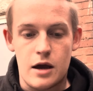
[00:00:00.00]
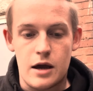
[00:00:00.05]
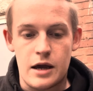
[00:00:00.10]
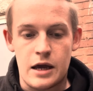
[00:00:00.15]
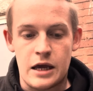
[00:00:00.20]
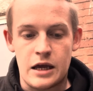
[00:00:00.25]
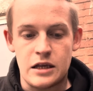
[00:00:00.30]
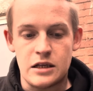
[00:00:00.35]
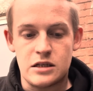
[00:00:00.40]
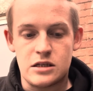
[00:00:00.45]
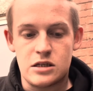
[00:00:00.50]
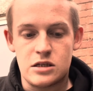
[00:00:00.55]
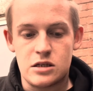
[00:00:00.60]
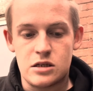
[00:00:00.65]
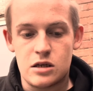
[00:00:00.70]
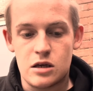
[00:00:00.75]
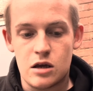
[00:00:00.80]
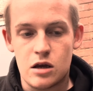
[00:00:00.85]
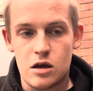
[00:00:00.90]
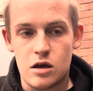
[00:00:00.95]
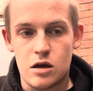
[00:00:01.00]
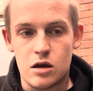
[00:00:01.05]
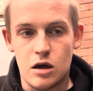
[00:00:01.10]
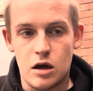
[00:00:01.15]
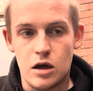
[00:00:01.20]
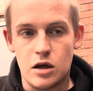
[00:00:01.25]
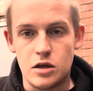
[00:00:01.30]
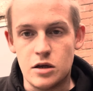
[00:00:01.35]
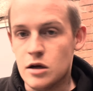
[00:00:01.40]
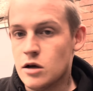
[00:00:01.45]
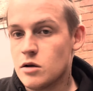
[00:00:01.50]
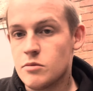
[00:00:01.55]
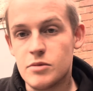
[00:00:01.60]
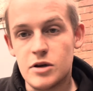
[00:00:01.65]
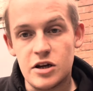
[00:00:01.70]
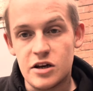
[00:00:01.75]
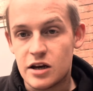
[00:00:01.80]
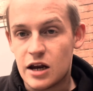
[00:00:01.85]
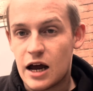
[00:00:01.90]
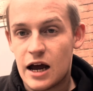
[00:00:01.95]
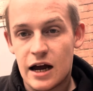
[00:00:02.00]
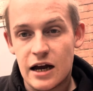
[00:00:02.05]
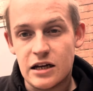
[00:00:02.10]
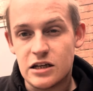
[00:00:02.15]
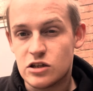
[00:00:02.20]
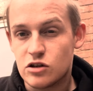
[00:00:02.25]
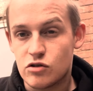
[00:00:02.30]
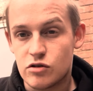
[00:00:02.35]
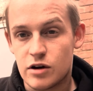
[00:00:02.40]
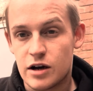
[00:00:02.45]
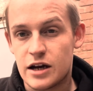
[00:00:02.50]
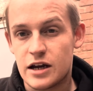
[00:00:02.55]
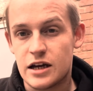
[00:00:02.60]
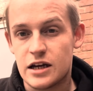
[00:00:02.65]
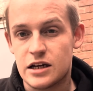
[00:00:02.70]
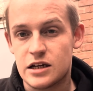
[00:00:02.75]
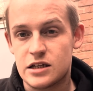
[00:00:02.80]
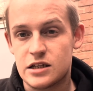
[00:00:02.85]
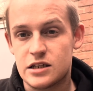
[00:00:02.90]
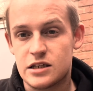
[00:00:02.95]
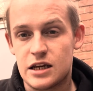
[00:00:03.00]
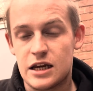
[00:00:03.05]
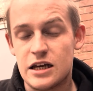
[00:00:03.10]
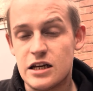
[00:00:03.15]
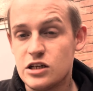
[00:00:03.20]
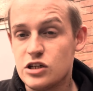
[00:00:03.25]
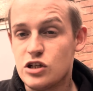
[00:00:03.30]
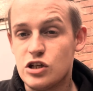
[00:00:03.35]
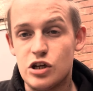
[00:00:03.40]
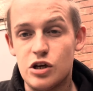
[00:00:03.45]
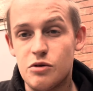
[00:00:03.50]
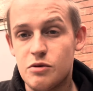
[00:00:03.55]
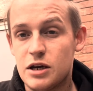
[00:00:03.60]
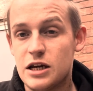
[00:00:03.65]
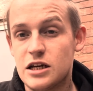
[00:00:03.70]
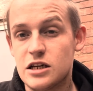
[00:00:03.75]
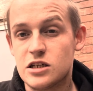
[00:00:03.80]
It's Yungblud at his greatest, his unique